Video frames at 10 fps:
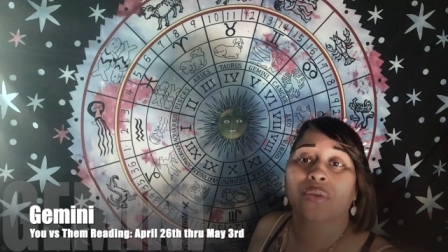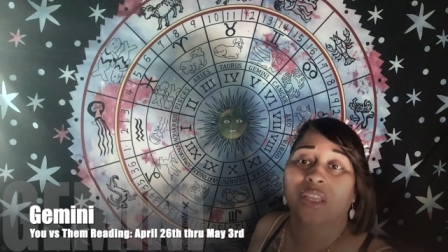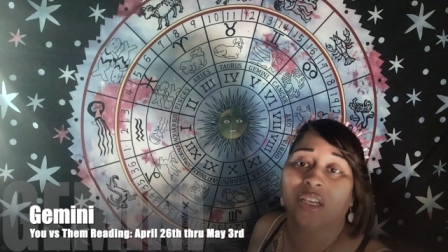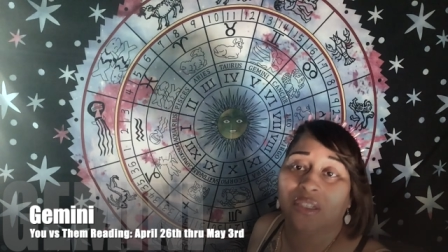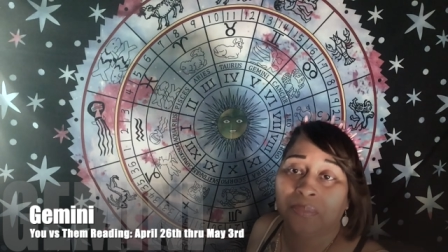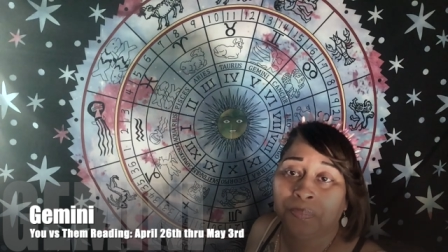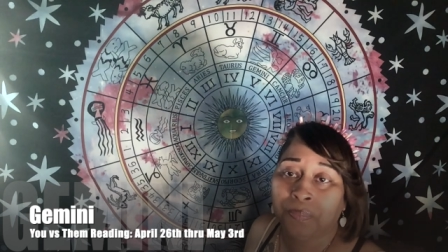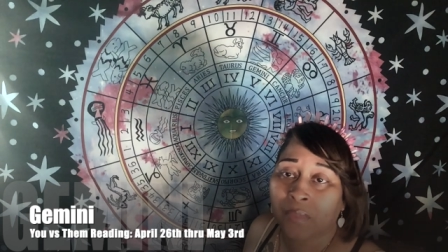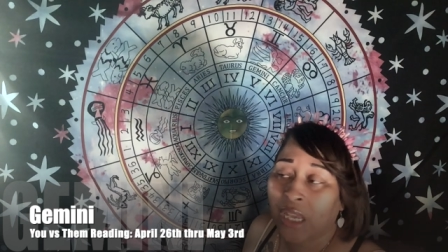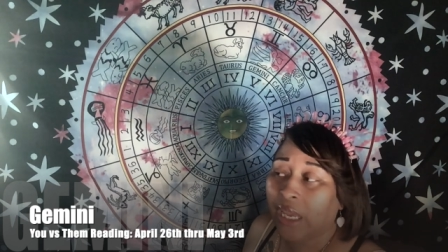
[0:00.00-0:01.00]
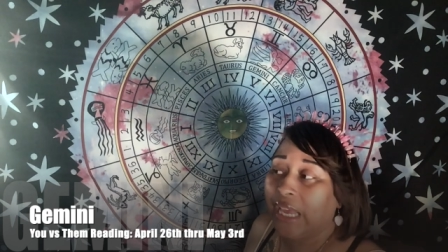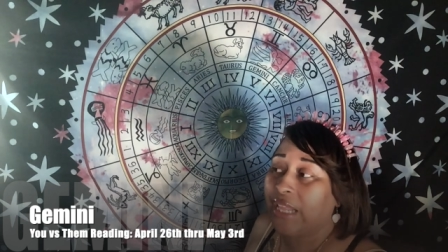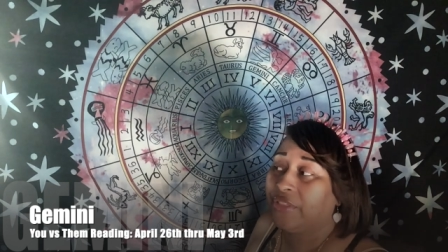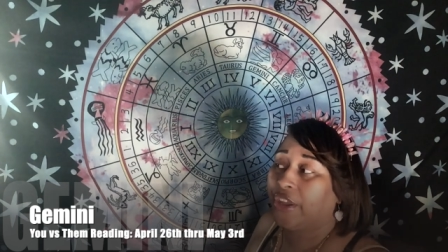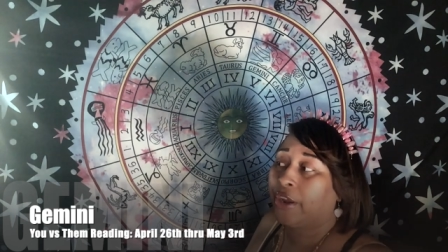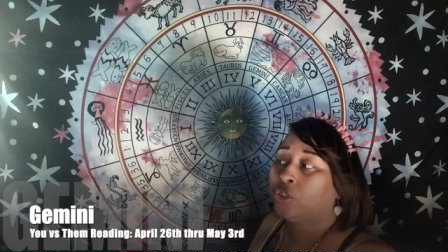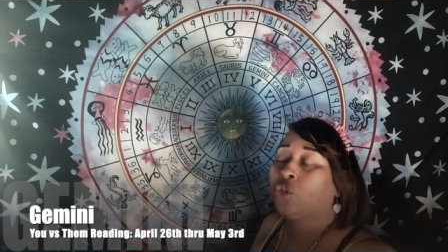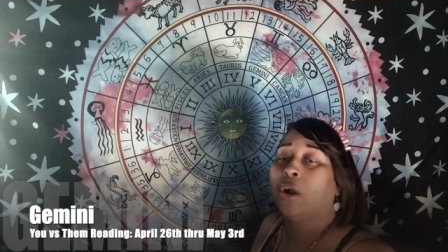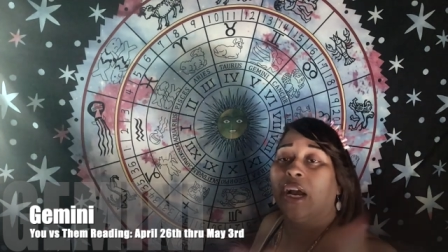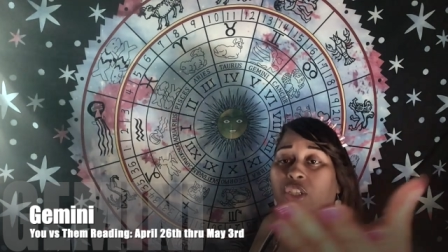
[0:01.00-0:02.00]
them, and they're
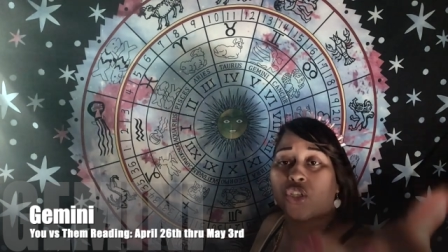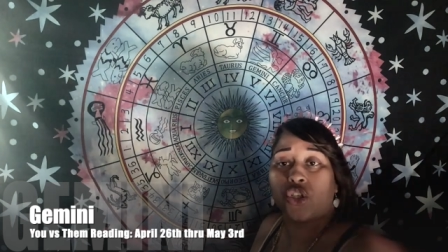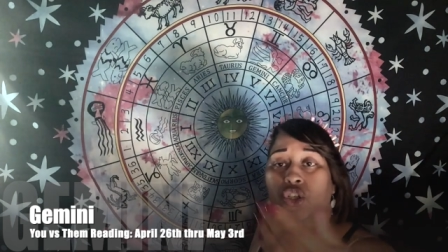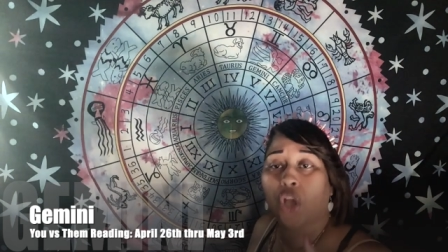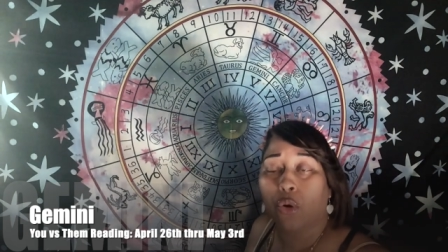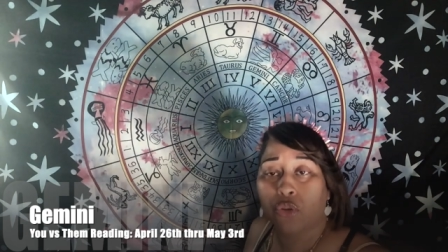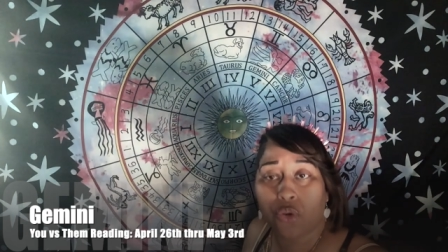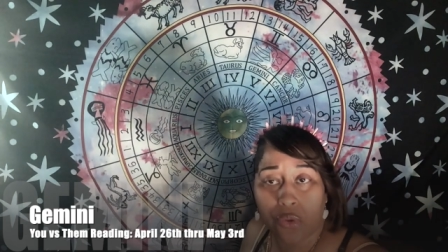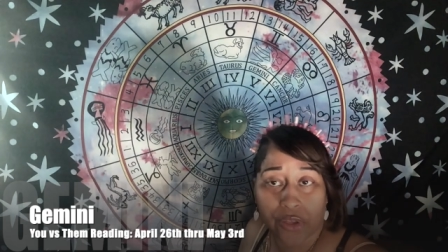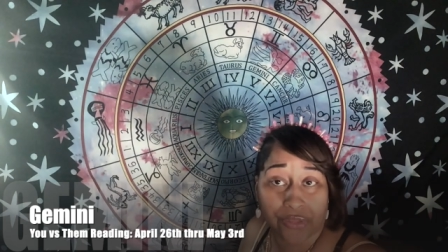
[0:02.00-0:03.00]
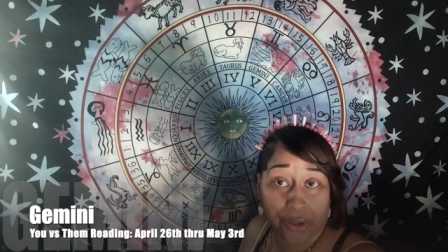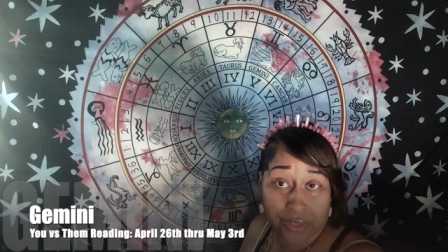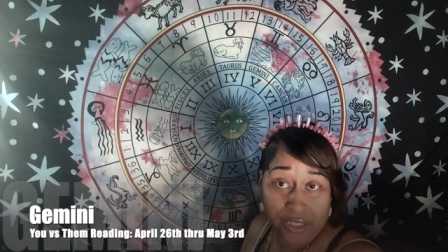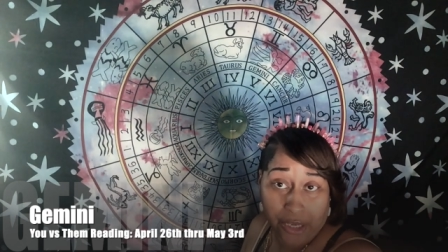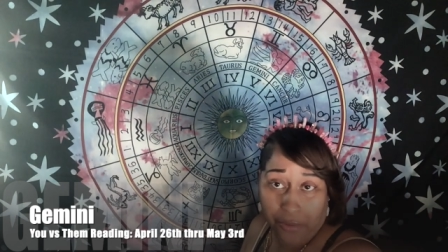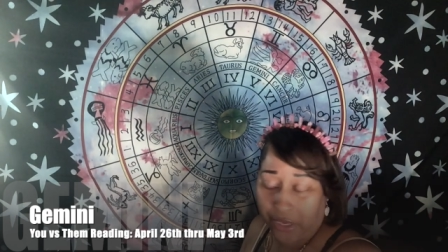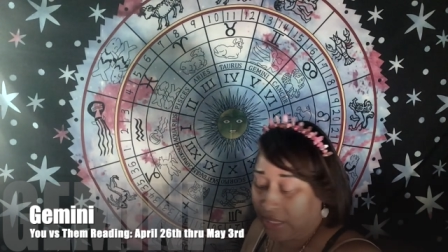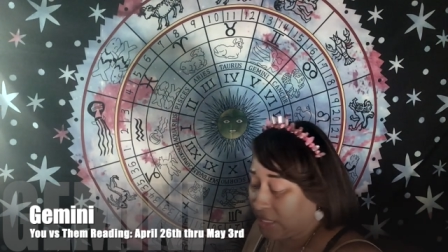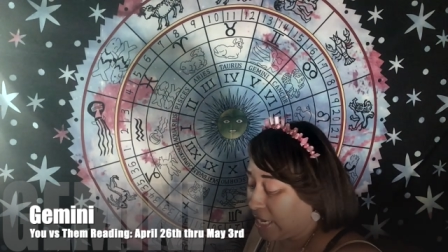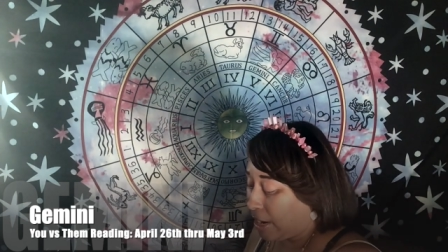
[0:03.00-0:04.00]
trying to show you that they're
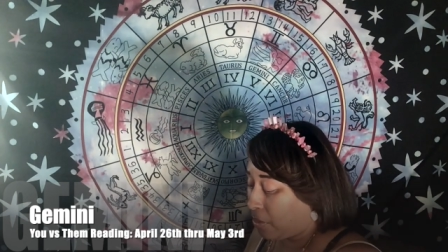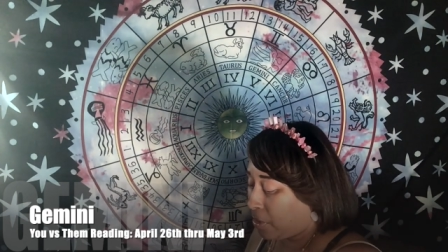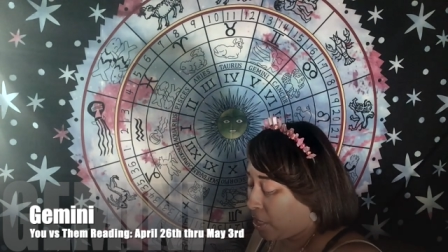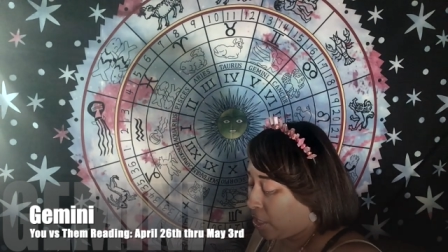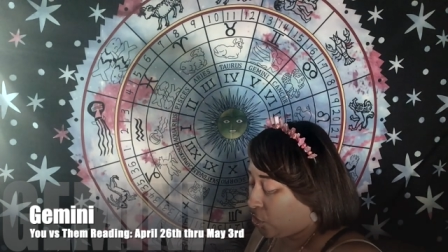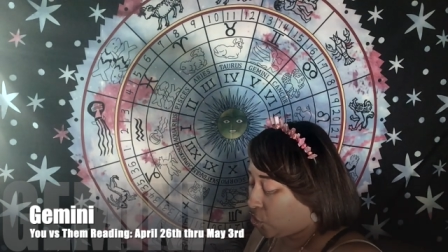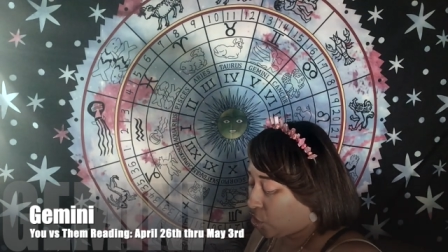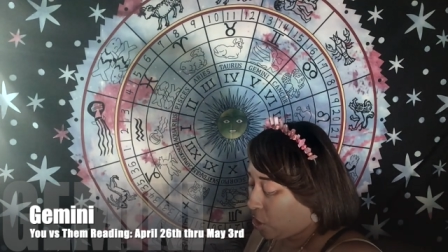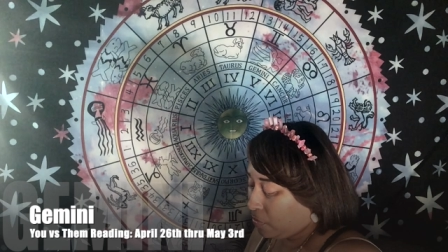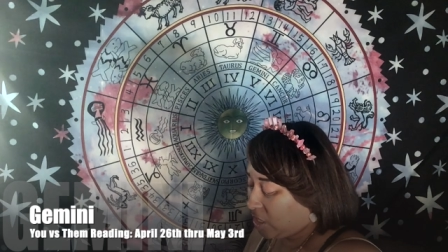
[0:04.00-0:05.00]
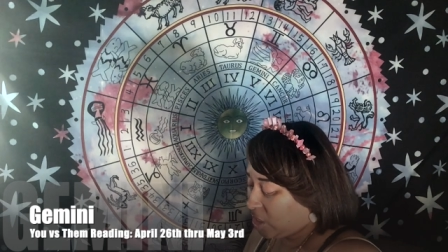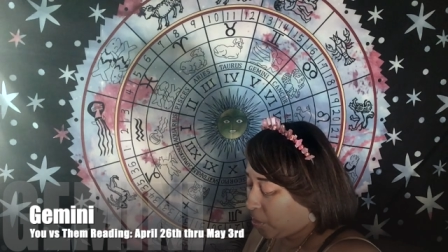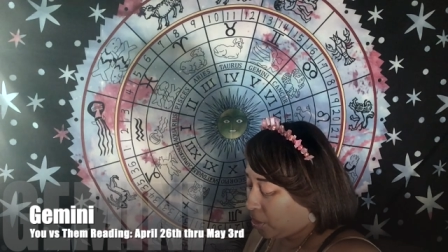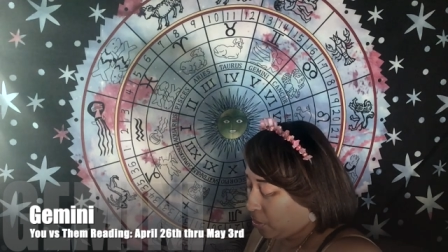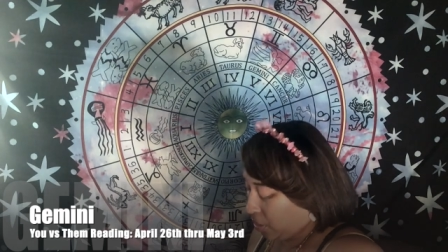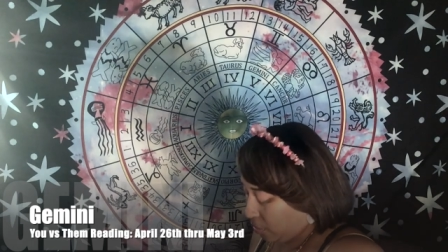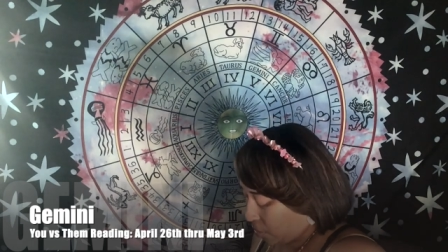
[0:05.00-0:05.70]
serious now. Show me, spirit.